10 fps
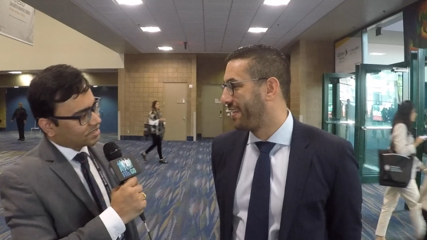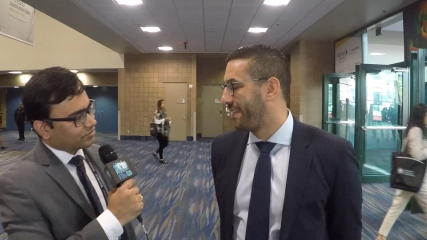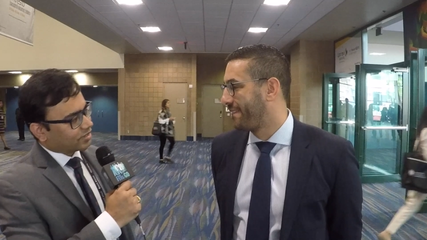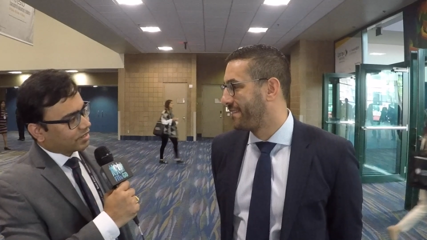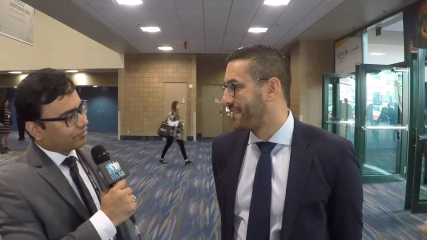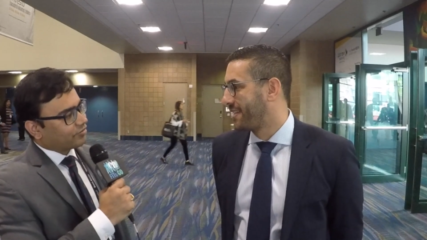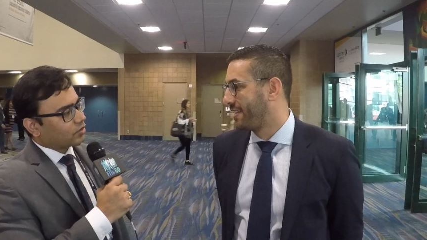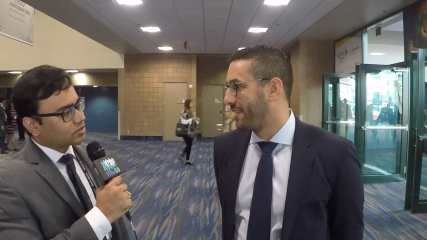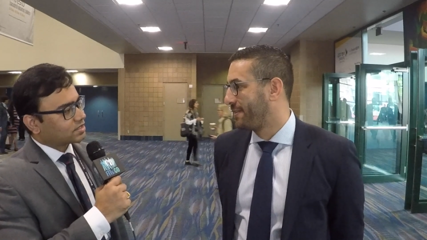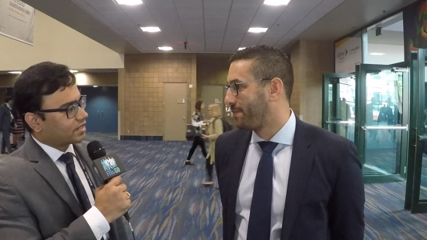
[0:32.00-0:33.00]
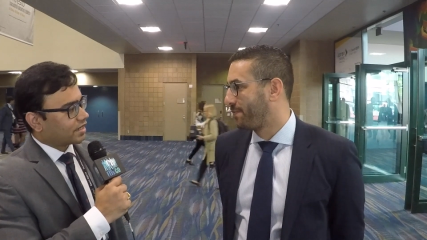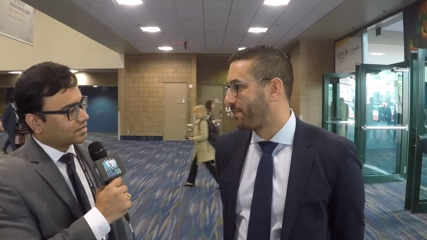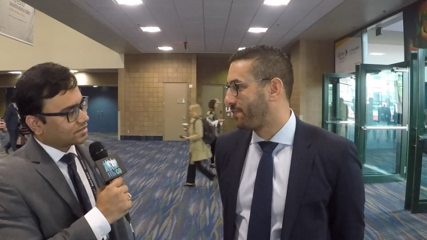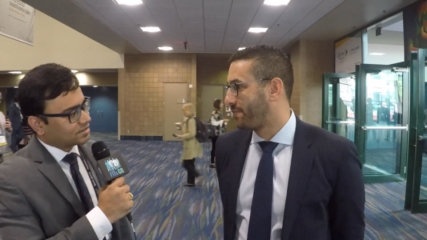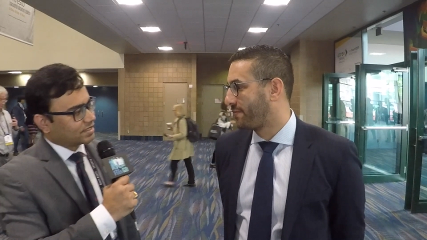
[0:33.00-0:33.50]
Speaker 1: for uh, fellows here at
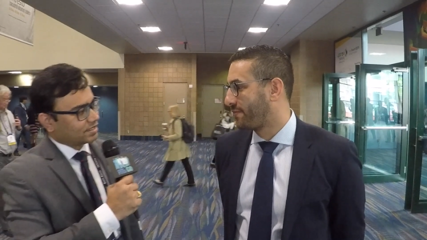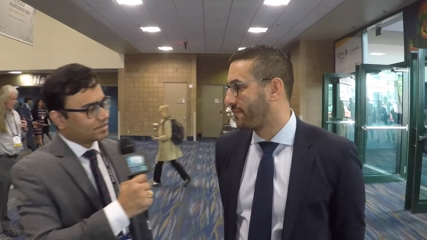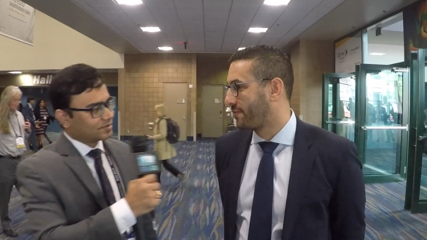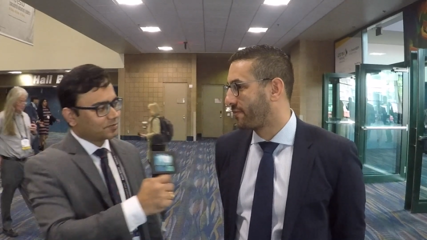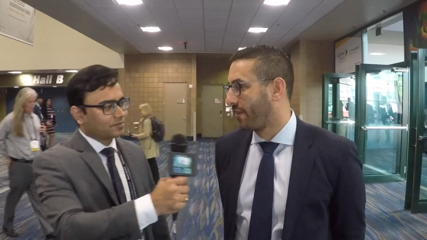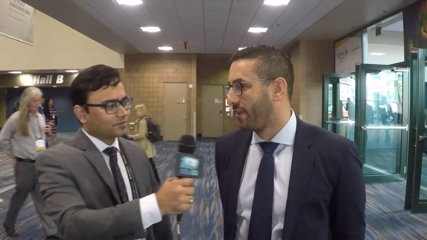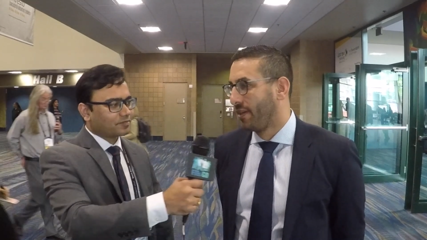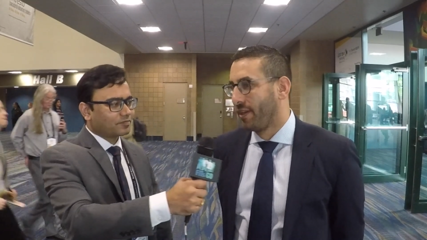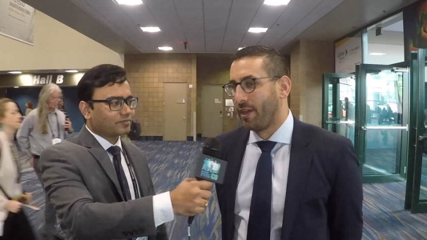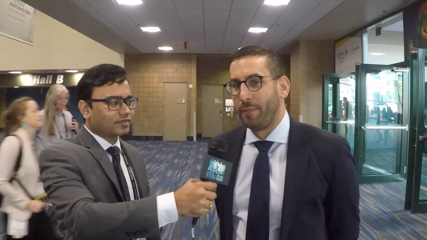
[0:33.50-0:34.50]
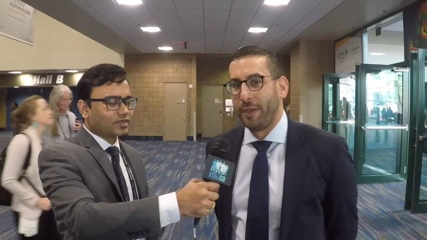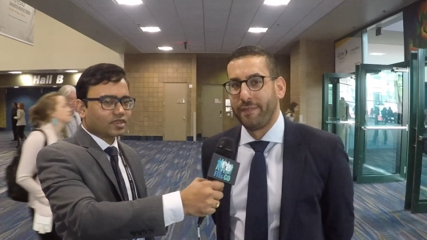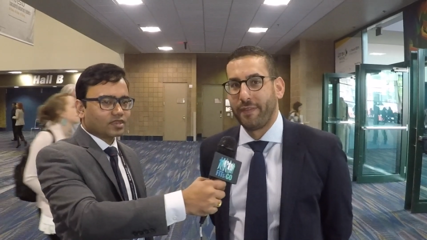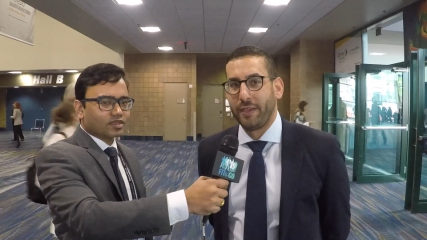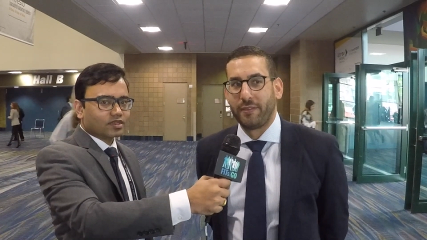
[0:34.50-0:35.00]
ACC?
Speaker 2: Uh, my
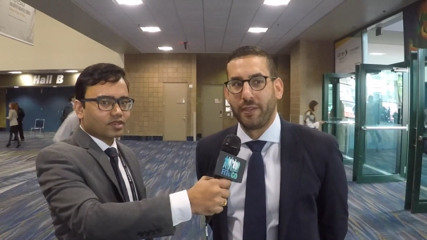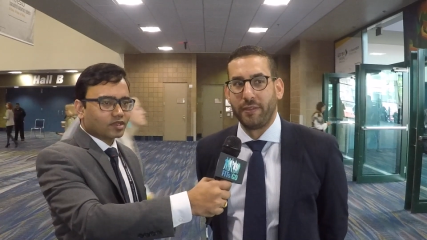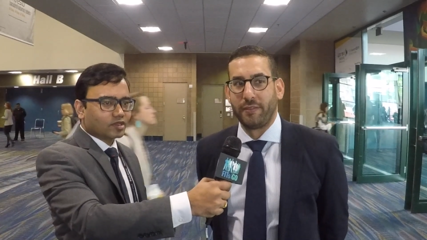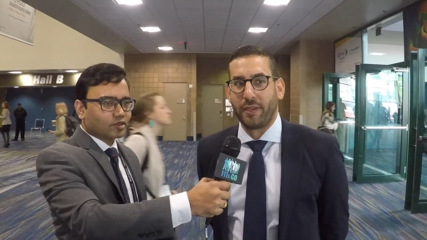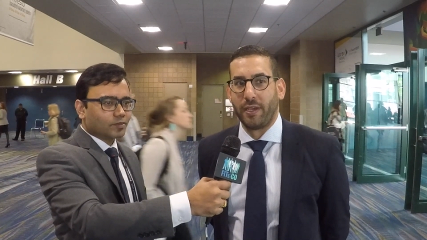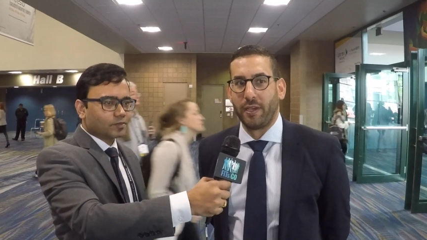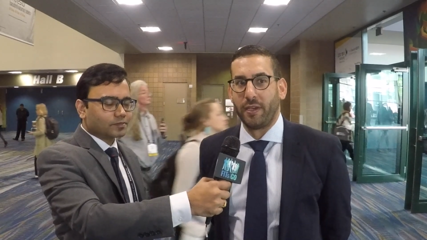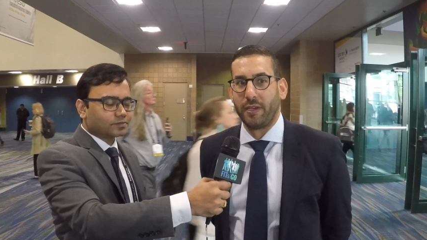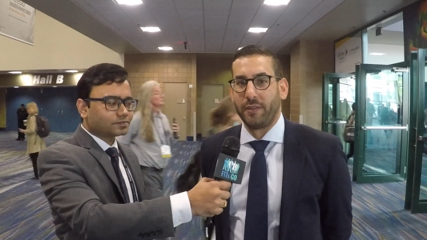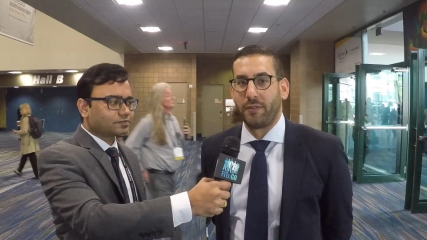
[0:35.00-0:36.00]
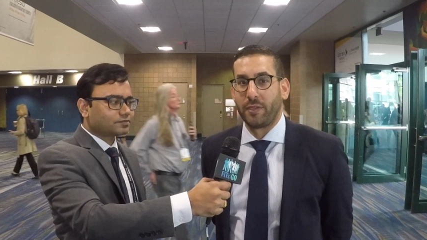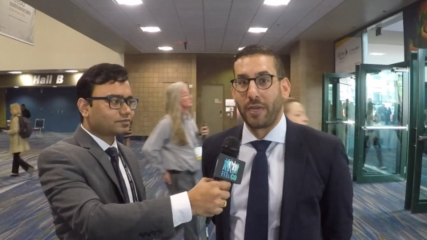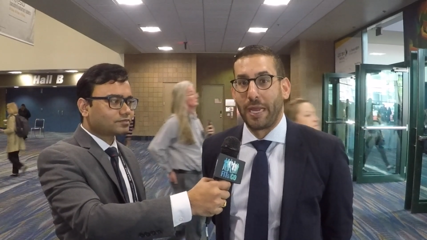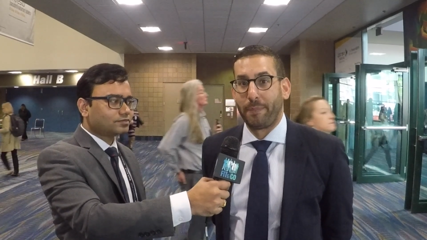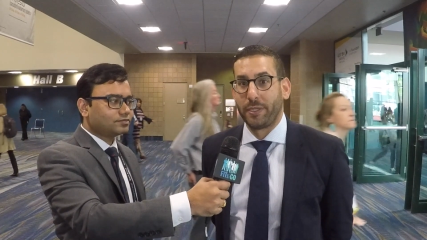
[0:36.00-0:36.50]
advice is uh, this is a
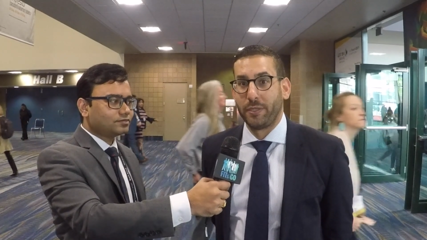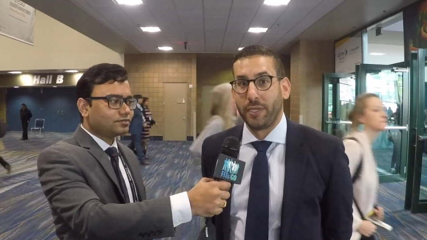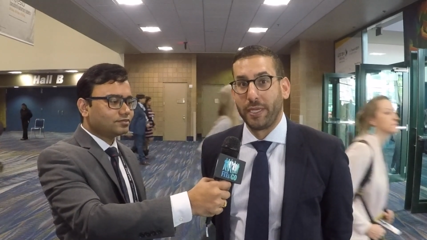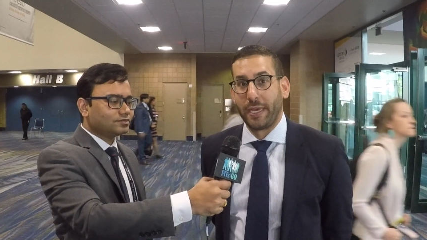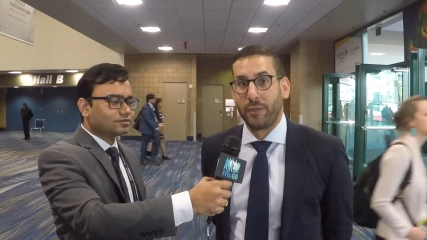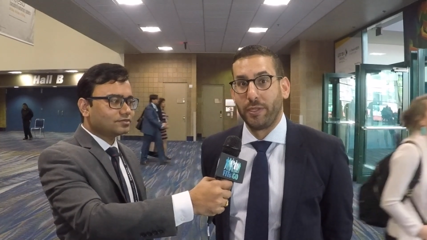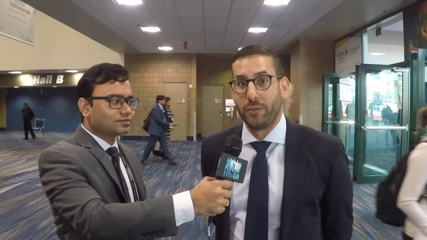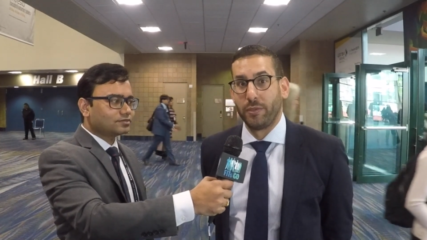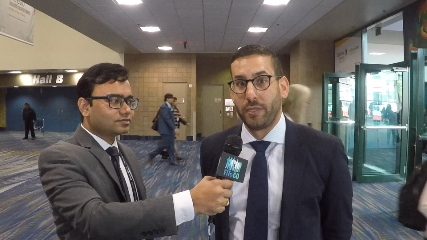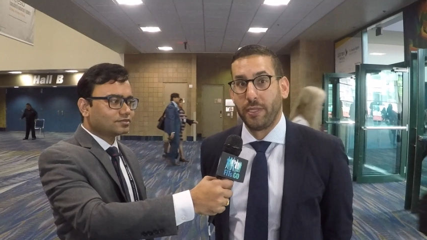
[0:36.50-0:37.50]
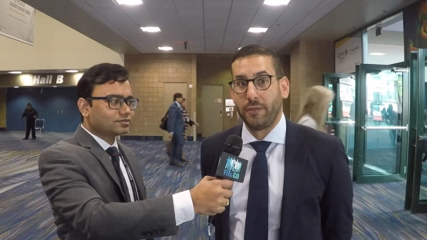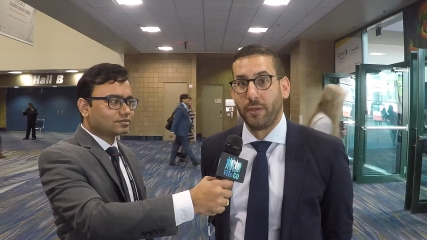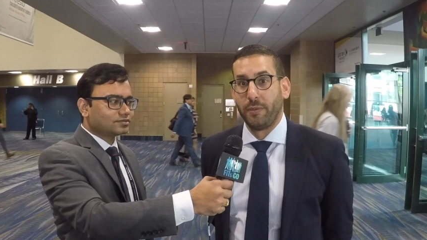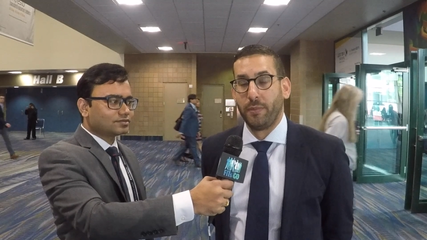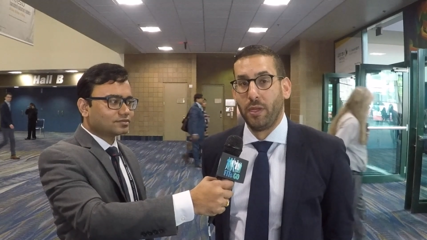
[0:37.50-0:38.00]
good opportunity not only to attend
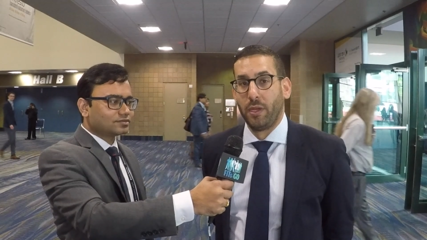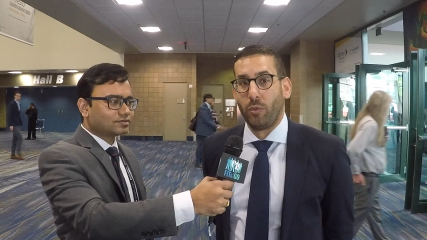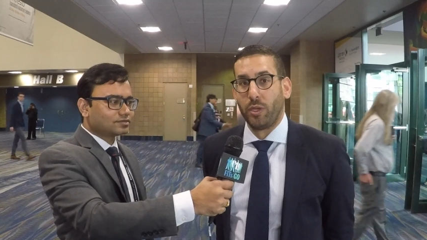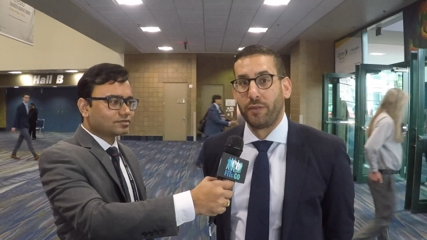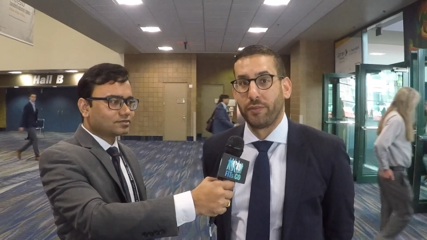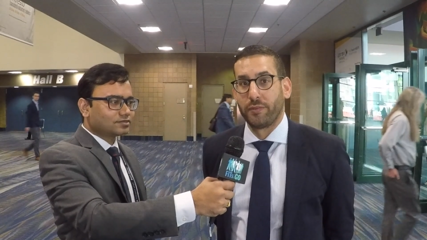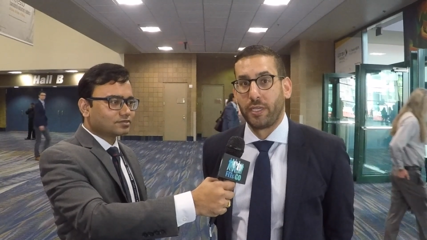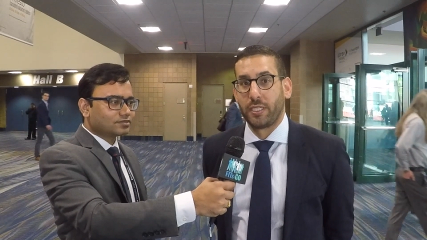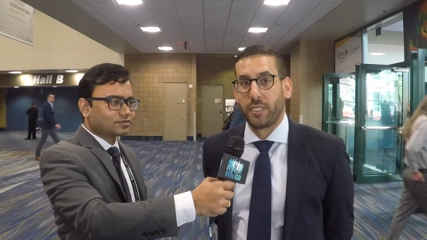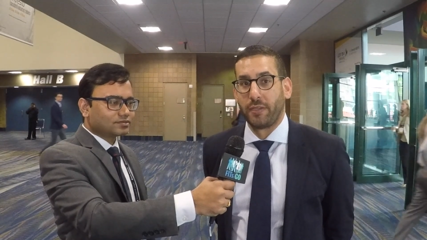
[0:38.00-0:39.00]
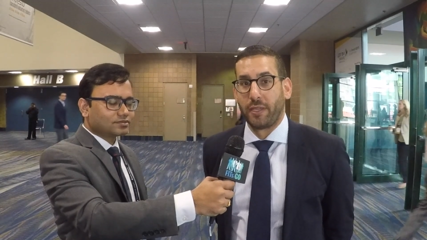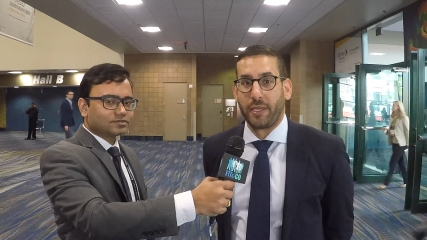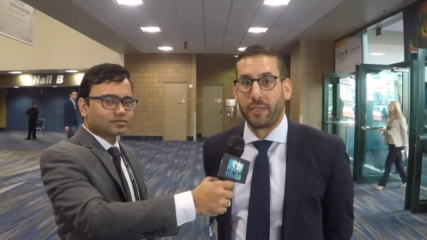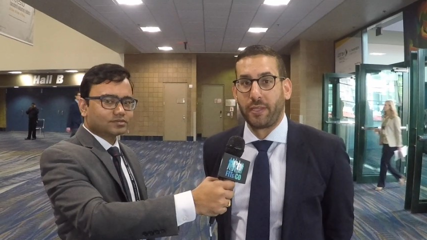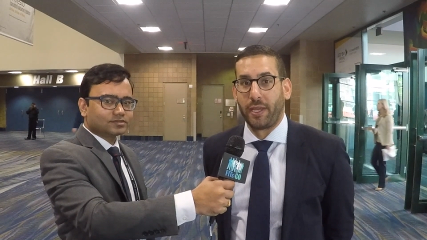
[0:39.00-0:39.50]
some wonderful sessions. I
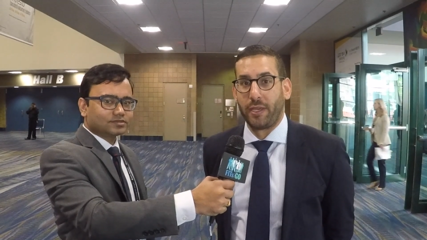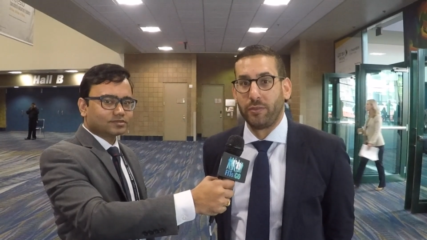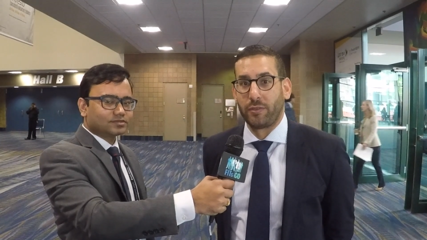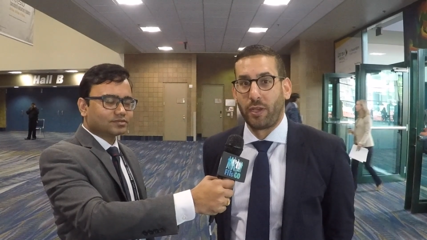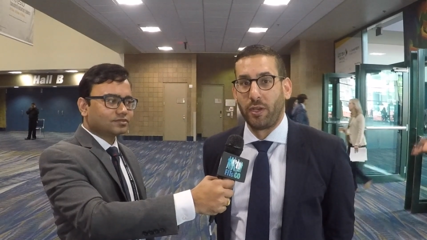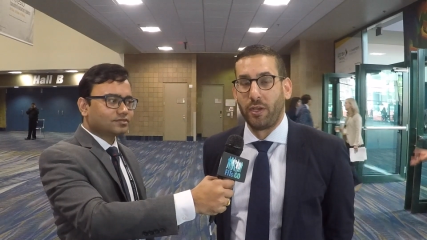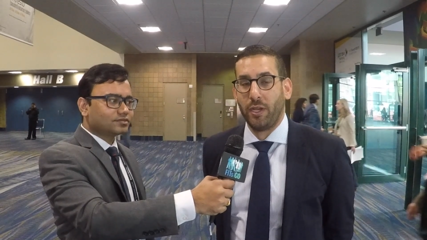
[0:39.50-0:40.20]
think today you saw